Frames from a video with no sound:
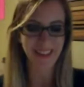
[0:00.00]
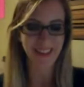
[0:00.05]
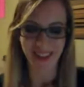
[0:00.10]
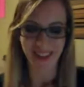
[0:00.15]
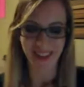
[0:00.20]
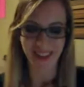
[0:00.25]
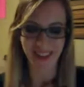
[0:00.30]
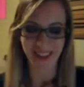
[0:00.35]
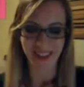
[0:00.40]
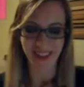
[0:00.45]
so
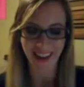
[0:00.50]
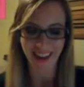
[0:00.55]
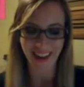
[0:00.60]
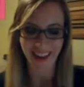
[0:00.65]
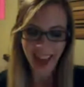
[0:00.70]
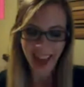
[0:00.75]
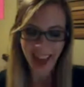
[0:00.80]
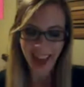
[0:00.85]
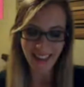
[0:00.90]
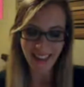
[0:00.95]
sorry.
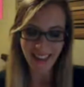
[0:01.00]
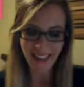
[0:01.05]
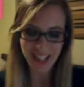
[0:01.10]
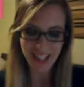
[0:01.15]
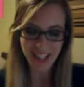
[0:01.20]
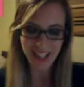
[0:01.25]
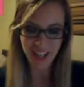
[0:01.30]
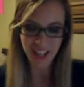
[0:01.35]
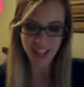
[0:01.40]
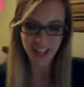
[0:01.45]
And
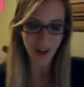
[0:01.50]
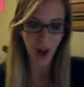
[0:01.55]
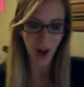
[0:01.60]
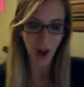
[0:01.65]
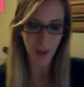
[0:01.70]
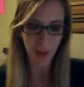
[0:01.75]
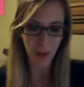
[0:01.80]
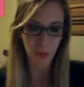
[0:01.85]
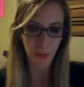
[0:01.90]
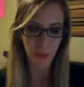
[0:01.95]
then
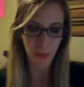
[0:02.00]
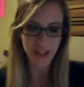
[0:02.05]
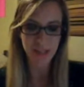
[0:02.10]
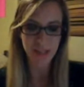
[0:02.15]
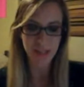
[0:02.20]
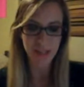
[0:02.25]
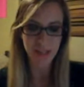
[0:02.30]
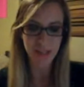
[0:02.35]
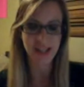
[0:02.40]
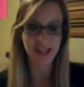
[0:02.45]
share
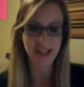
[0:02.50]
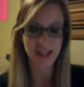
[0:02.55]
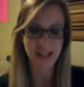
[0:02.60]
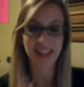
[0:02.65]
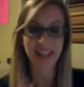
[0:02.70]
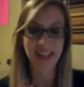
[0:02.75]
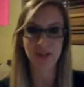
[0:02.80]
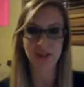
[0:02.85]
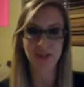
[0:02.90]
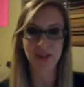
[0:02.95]
what this business
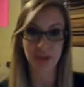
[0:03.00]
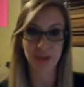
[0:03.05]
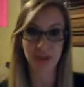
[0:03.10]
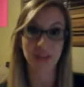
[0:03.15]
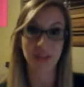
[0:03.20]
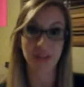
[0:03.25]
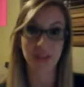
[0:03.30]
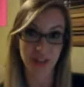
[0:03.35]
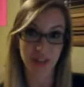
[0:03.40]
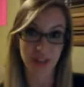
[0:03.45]
allows you
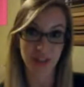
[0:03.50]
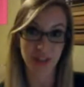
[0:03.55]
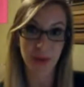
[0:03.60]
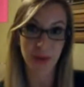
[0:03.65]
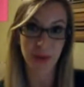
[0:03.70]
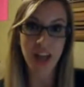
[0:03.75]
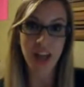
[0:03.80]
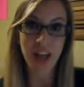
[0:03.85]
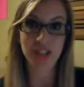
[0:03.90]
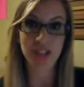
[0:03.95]
to do.
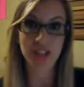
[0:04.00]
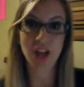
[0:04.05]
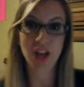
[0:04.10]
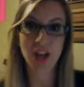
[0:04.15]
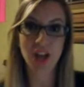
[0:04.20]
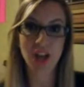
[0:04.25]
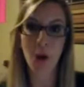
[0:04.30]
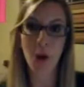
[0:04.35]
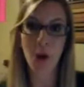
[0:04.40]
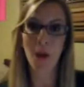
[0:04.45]

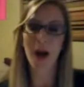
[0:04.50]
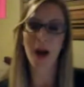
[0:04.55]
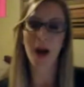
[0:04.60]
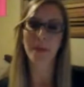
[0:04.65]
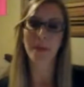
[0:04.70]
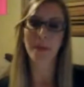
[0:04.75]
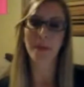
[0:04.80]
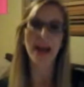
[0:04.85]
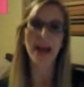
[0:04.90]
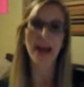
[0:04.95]
So
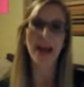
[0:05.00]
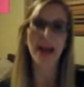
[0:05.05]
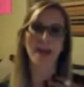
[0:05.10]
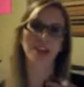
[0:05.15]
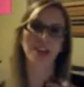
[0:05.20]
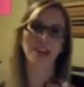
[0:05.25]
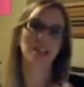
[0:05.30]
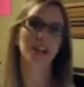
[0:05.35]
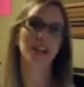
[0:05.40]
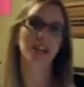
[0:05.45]
kind of
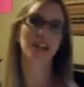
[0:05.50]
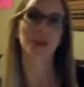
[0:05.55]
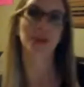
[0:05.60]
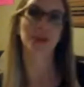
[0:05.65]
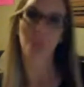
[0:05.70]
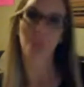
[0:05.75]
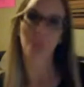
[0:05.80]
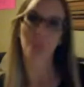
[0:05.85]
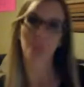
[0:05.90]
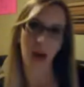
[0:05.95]
back to
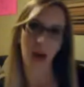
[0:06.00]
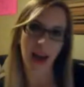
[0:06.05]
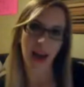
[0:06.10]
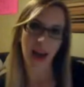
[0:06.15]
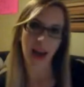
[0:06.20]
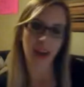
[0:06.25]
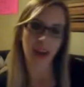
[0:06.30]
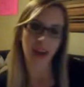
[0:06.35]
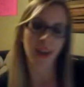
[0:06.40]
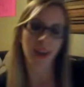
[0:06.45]
like your
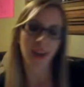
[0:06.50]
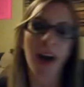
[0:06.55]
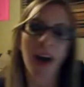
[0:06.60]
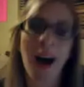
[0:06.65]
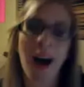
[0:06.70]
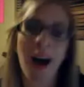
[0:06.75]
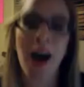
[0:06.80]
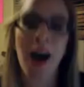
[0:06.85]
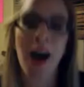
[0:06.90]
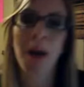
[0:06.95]
why,
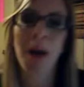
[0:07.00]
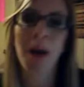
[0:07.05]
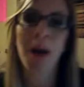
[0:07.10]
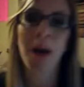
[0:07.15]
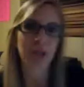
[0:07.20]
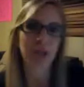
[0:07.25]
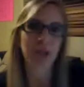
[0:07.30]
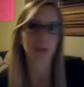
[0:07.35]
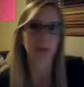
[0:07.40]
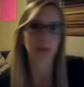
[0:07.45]

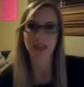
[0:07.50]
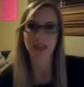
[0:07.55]
like your